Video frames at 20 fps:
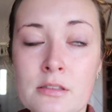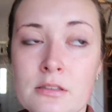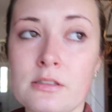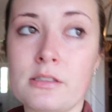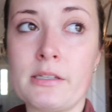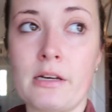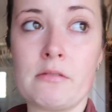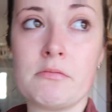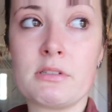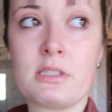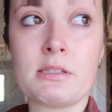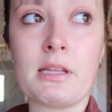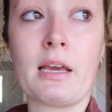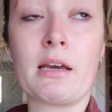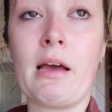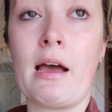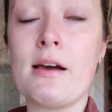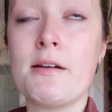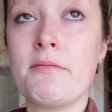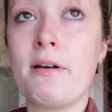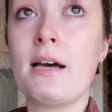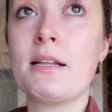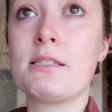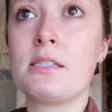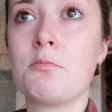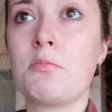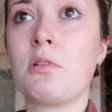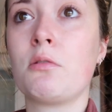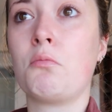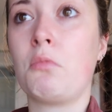So it's like, I've had
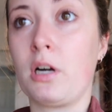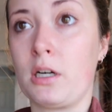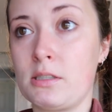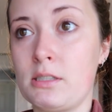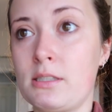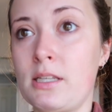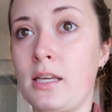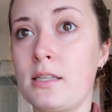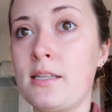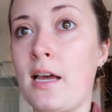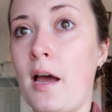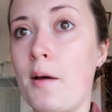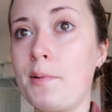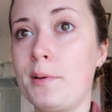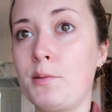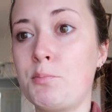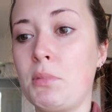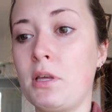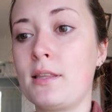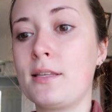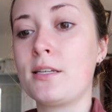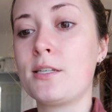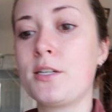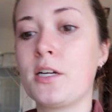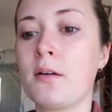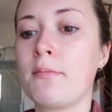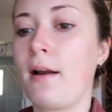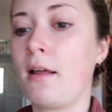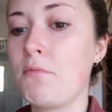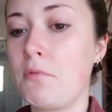some of the worst things happen to me this
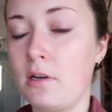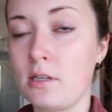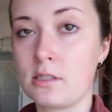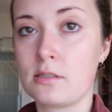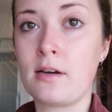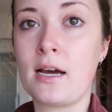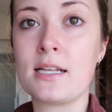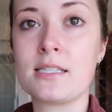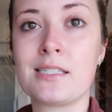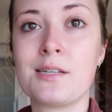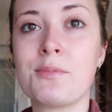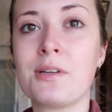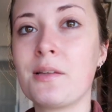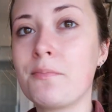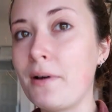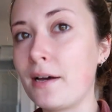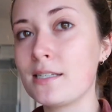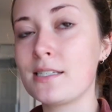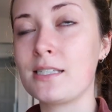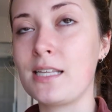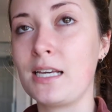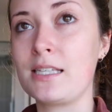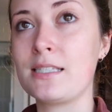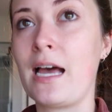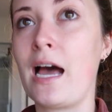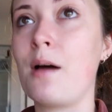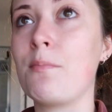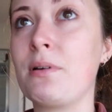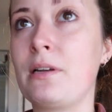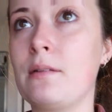year, but I've also had some of the best things
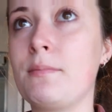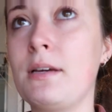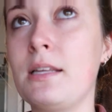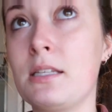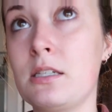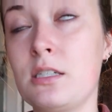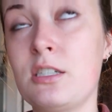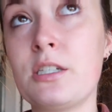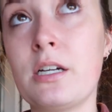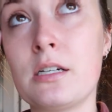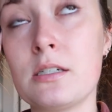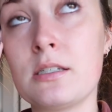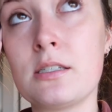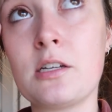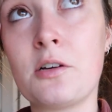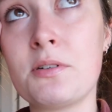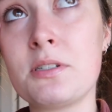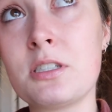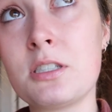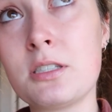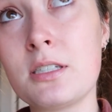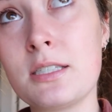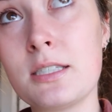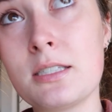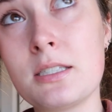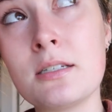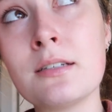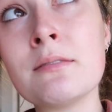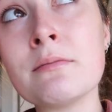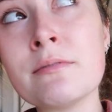happen to me this year. So it's
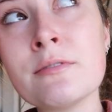just,